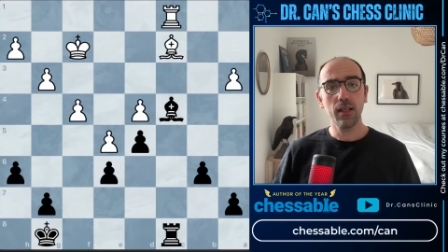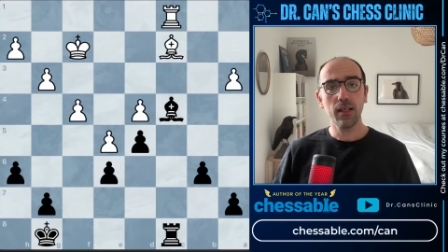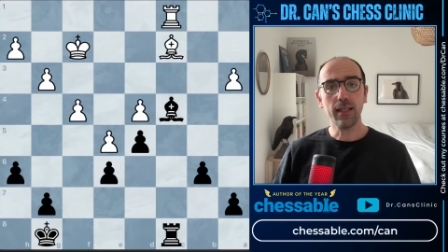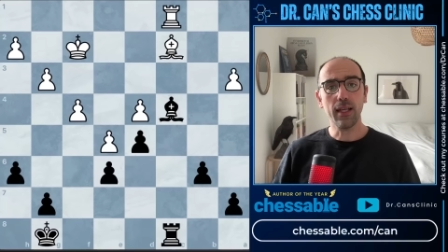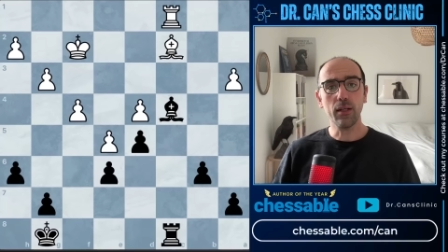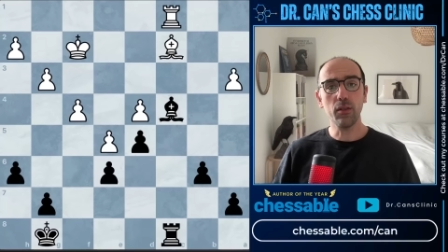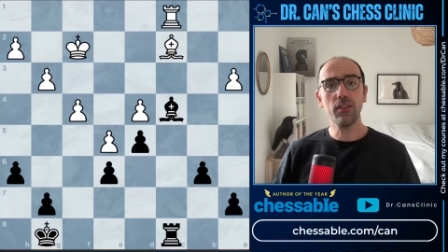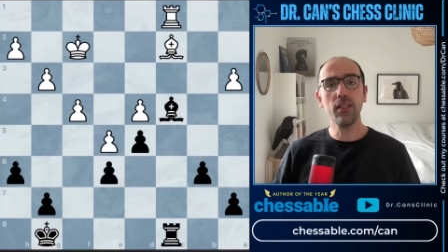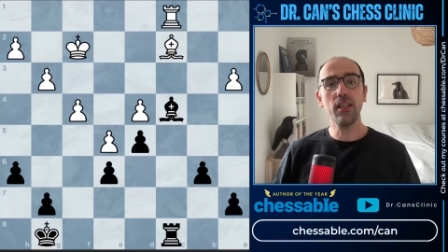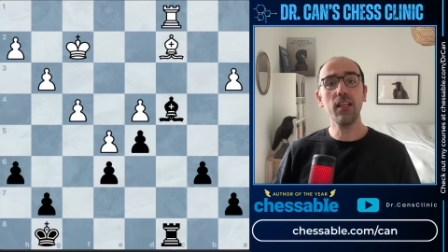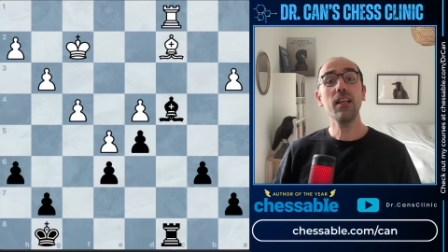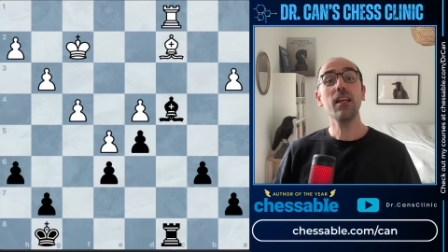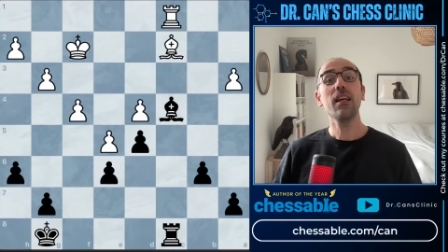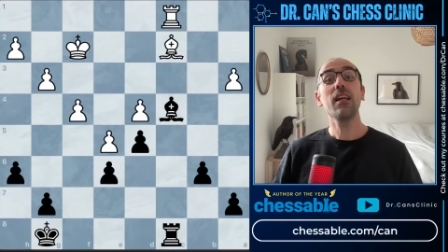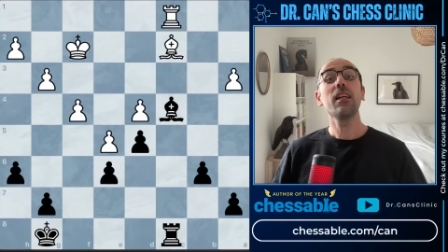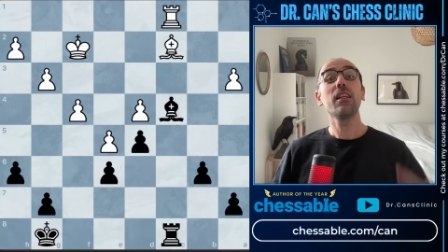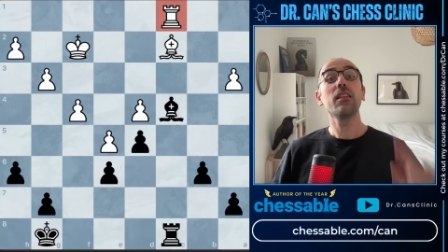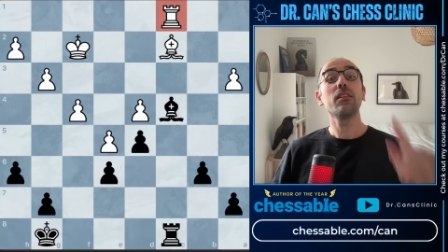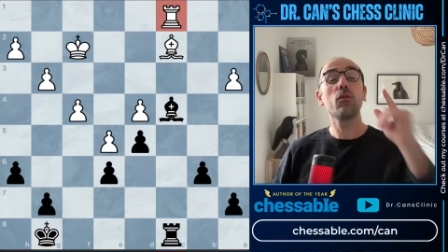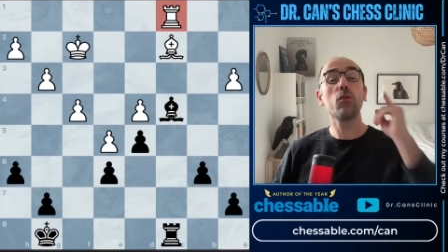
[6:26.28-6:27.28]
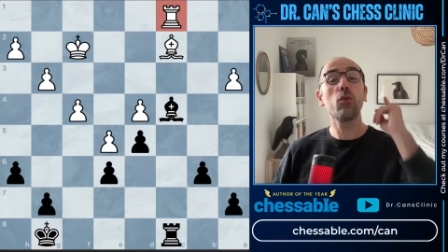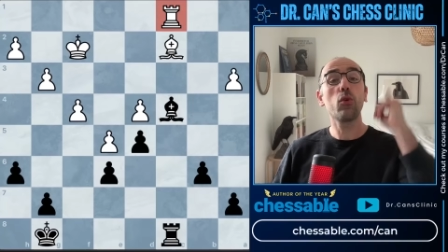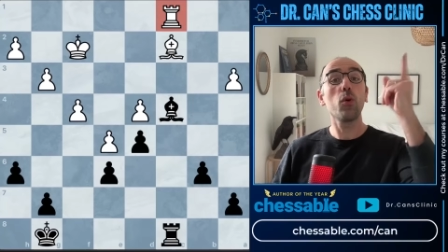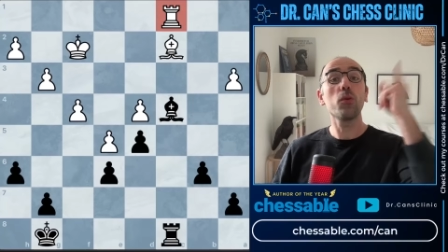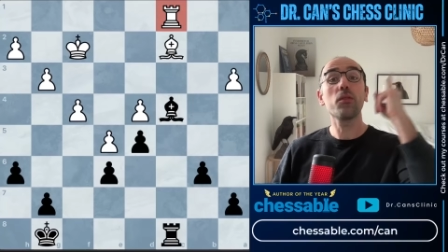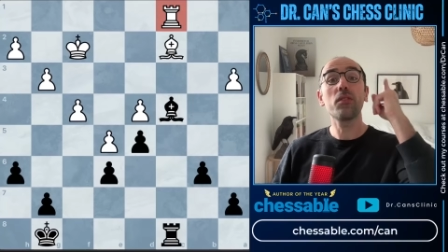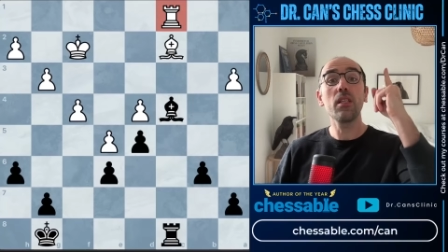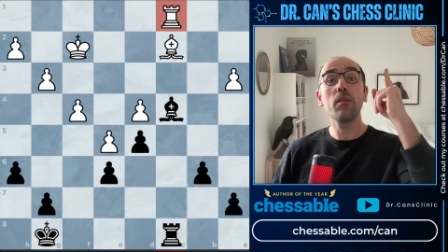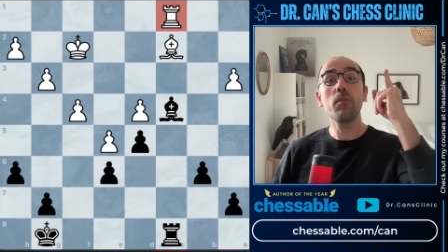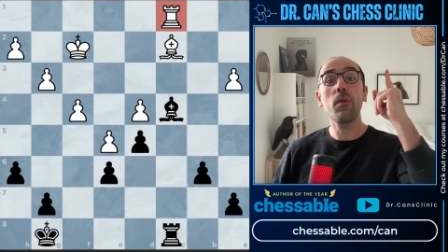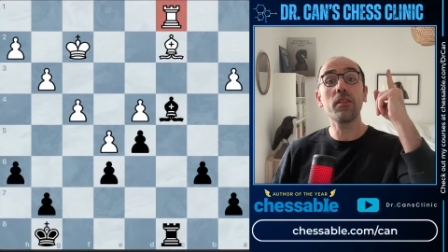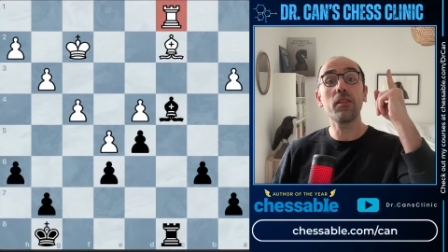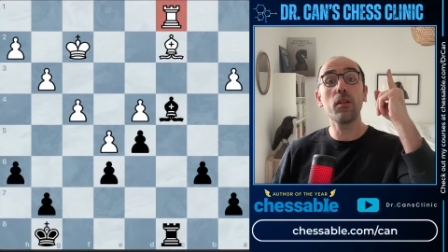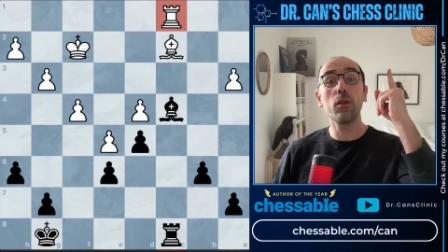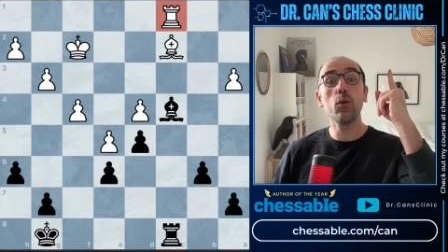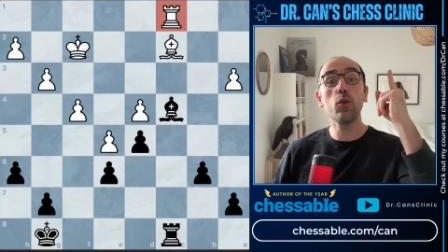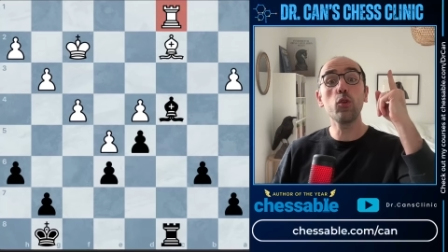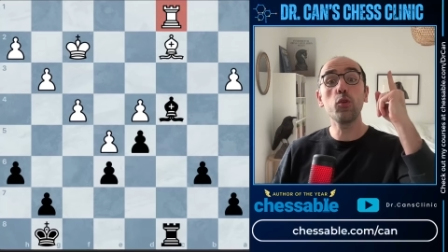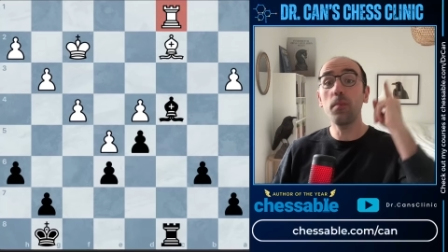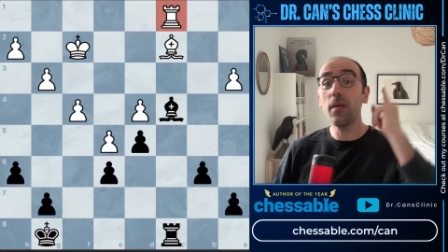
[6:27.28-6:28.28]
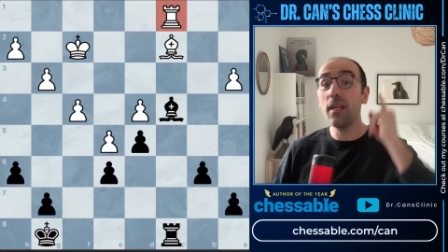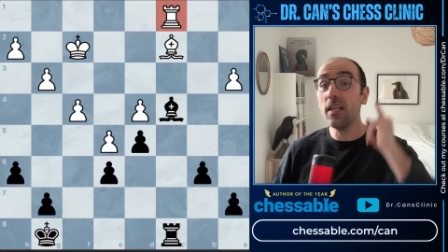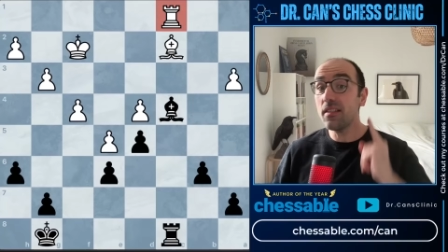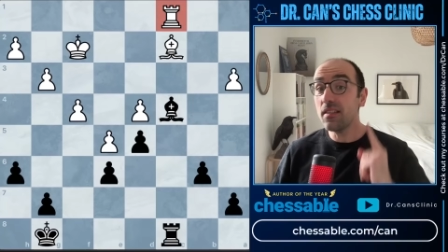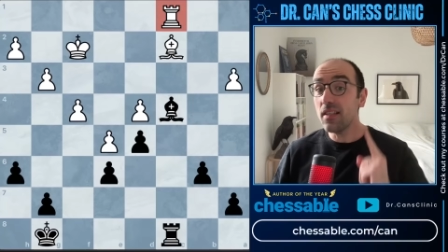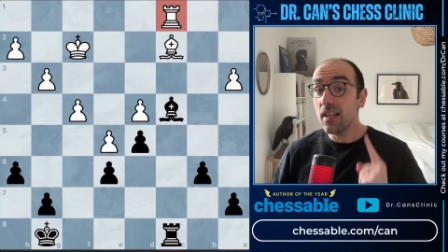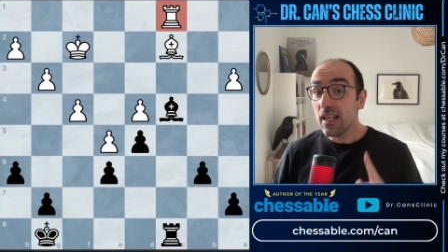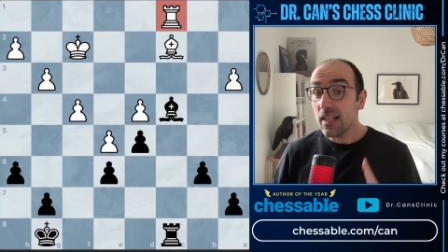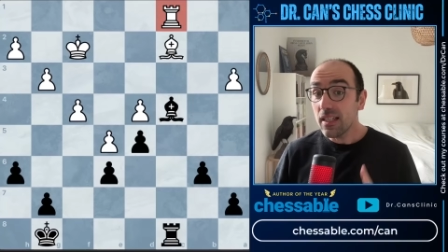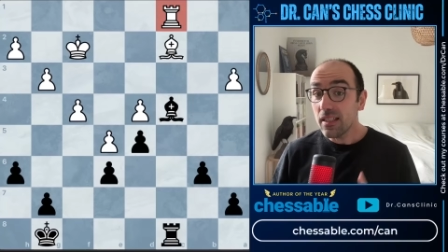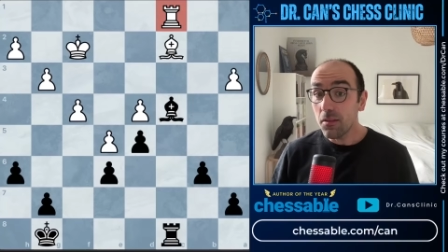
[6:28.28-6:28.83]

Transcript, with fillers: Can you see? The rook on c1 is a loose piece.